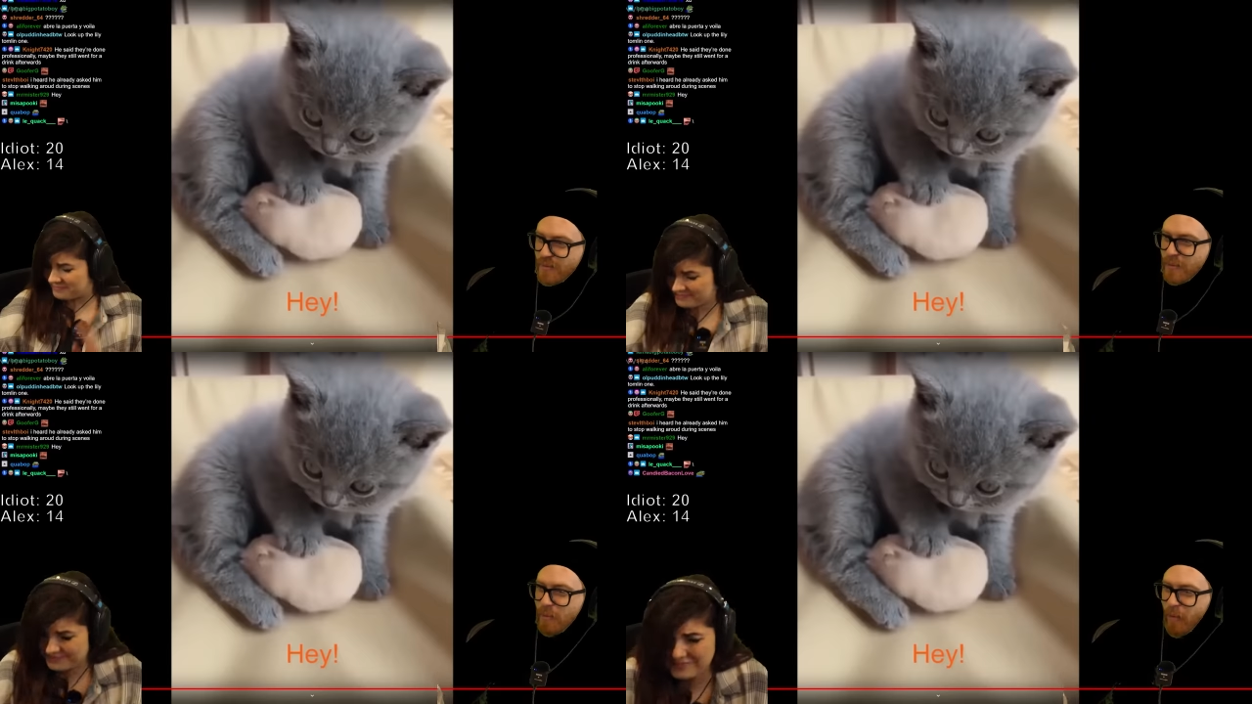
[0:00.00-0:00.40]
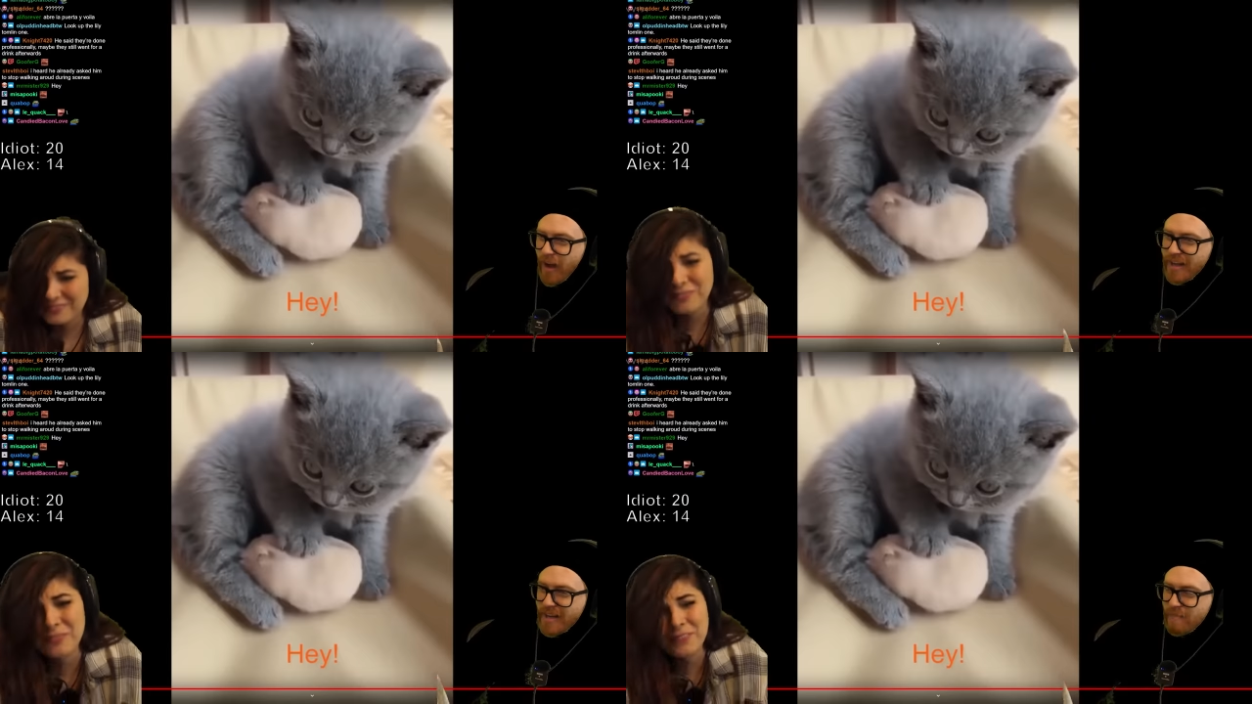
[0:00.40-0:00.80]
Speaker 1: We were
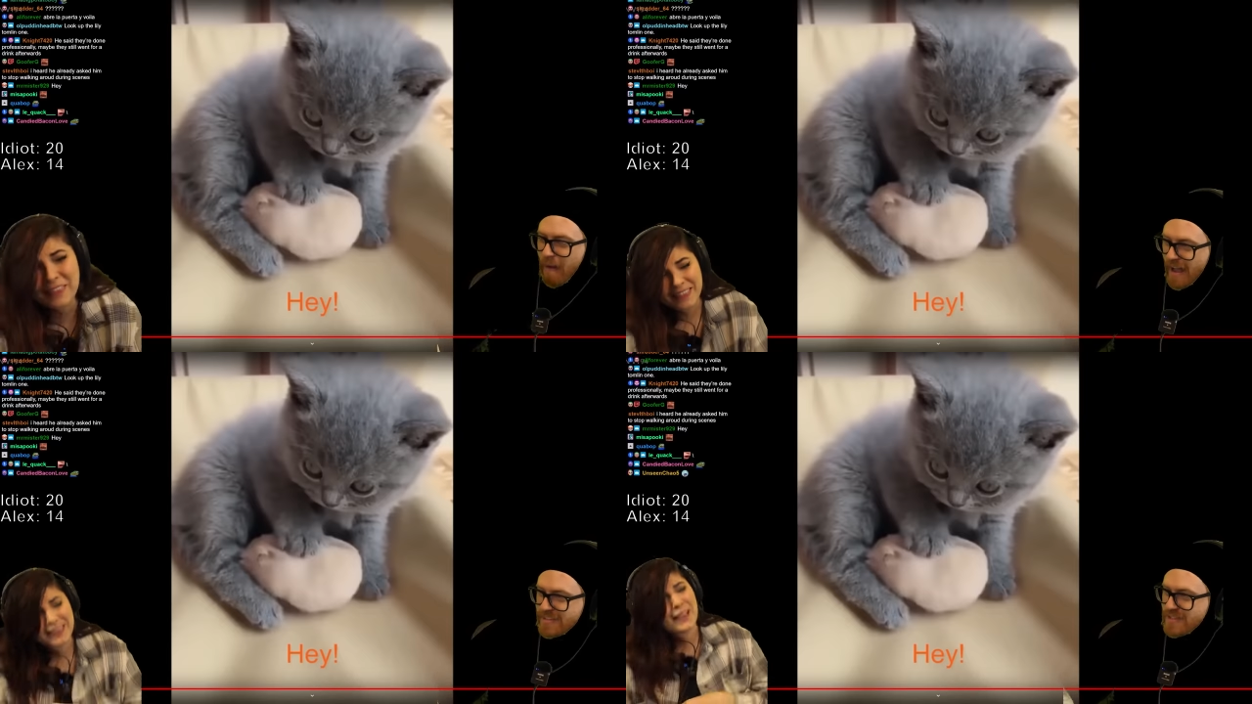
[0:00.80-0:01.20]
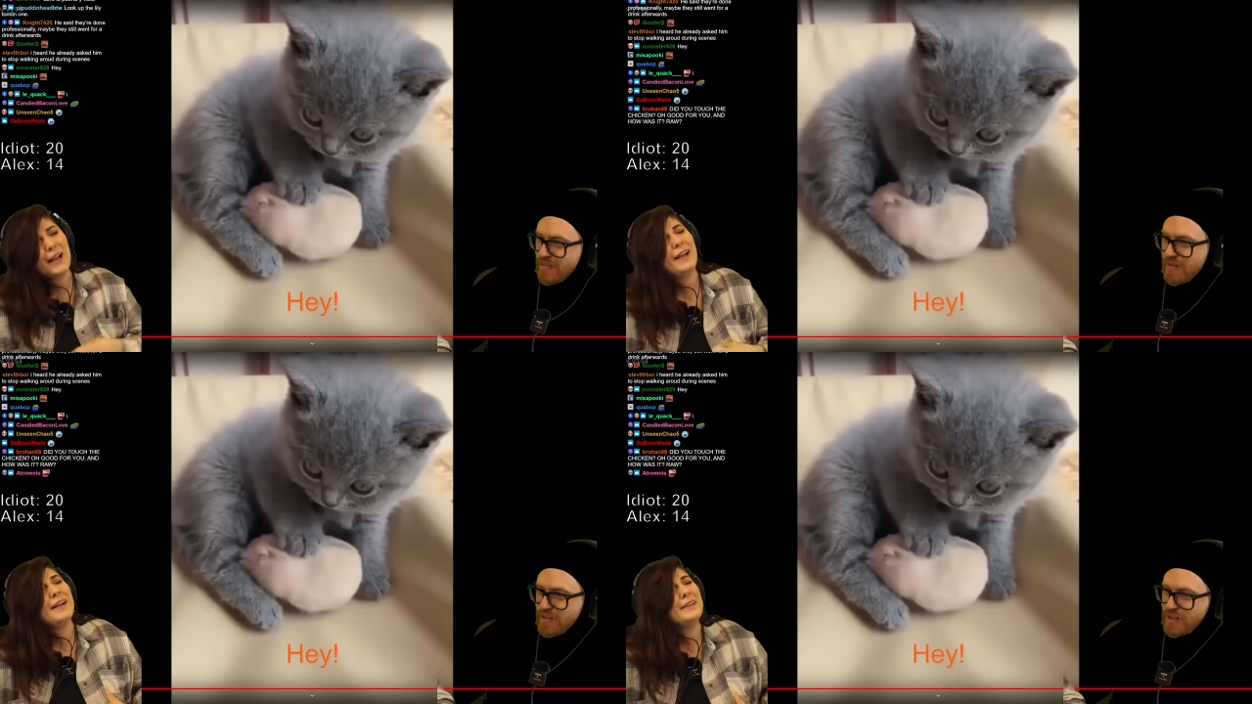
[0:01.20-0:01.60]
walking past
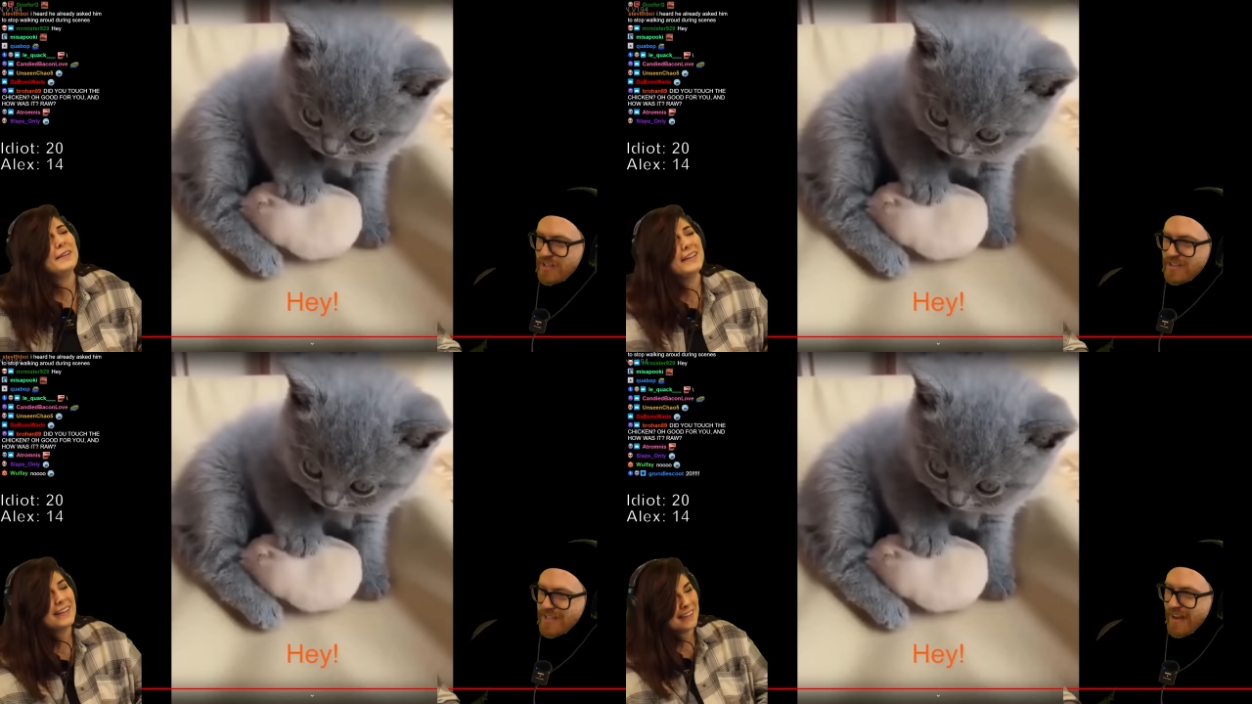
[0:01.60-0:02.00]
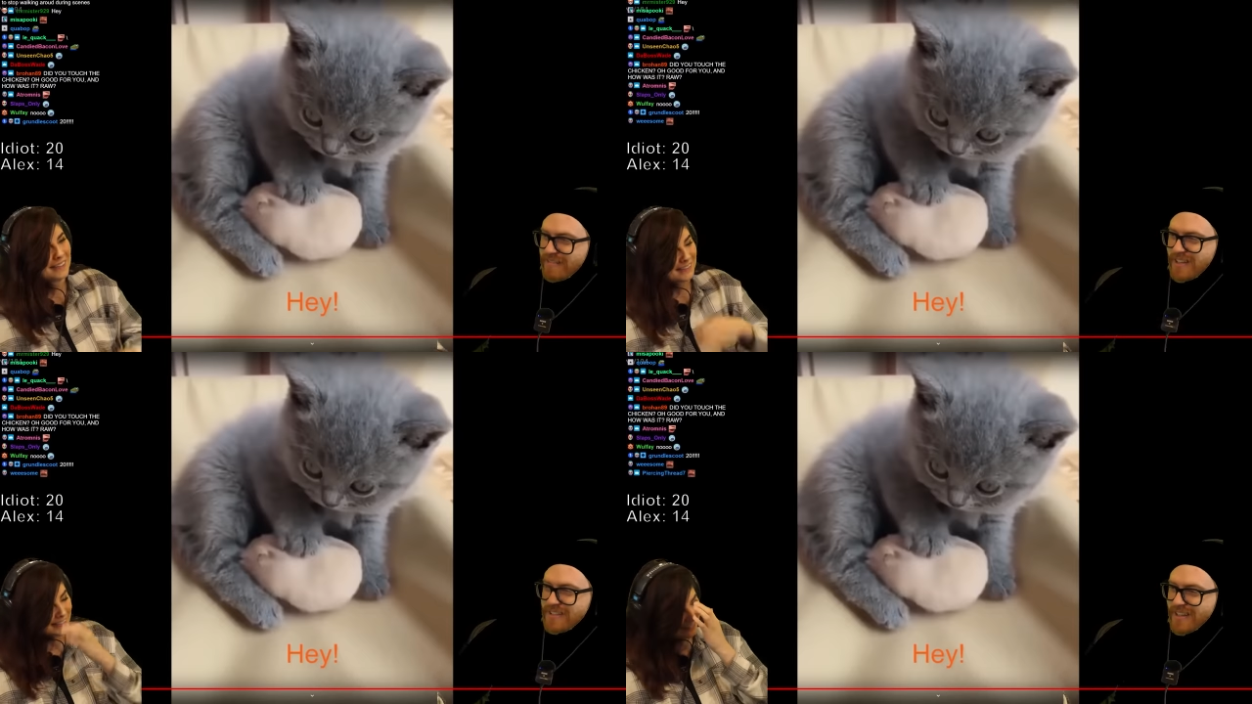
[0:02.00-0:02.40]
them just in
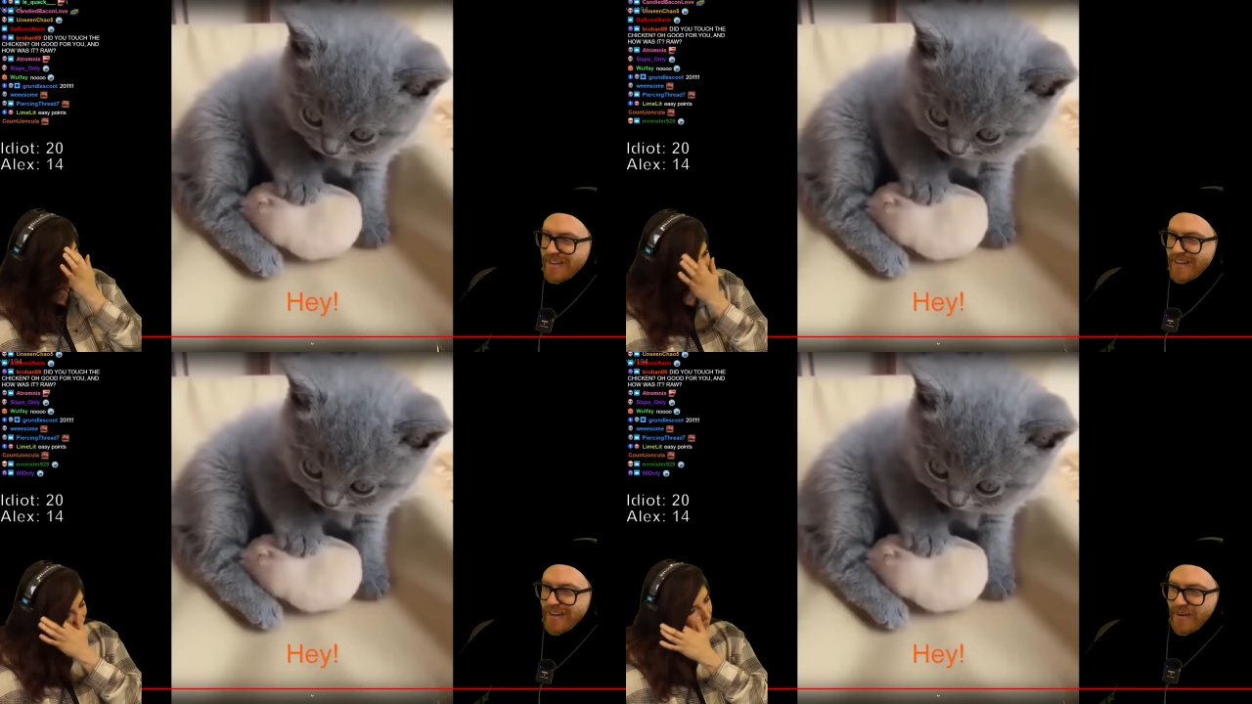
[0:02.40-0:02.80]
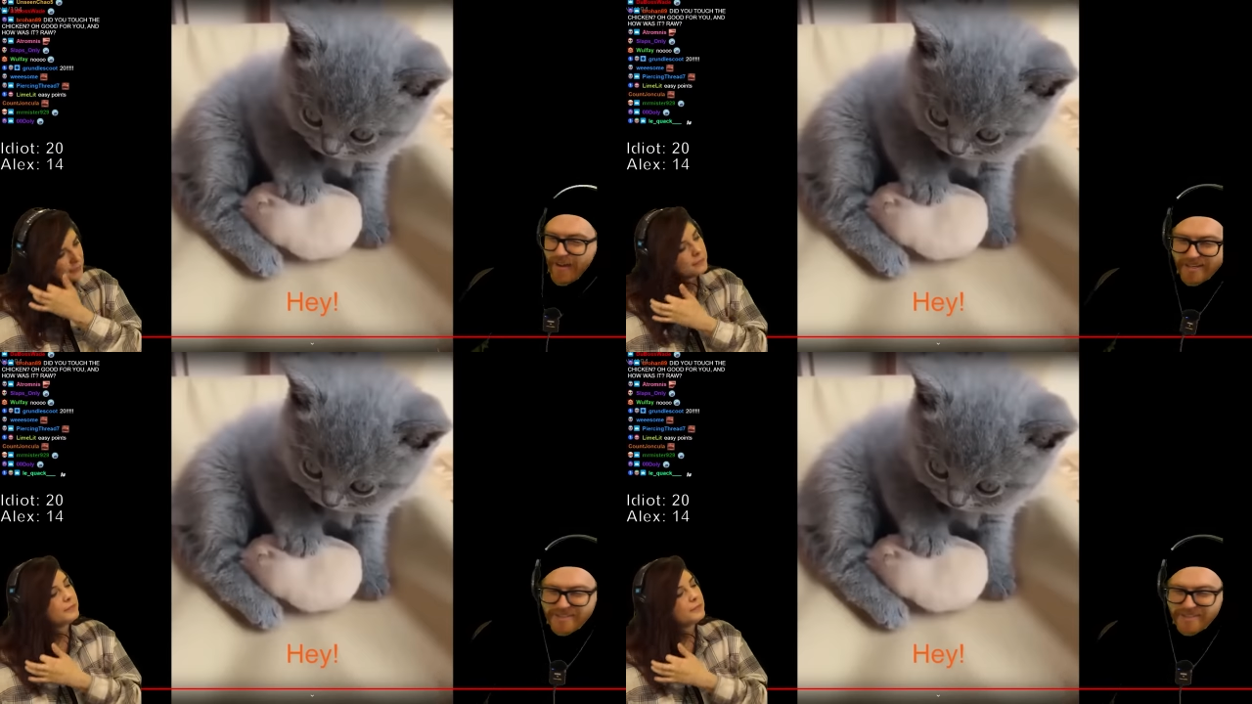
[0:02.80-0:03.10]
downtown San Diego, and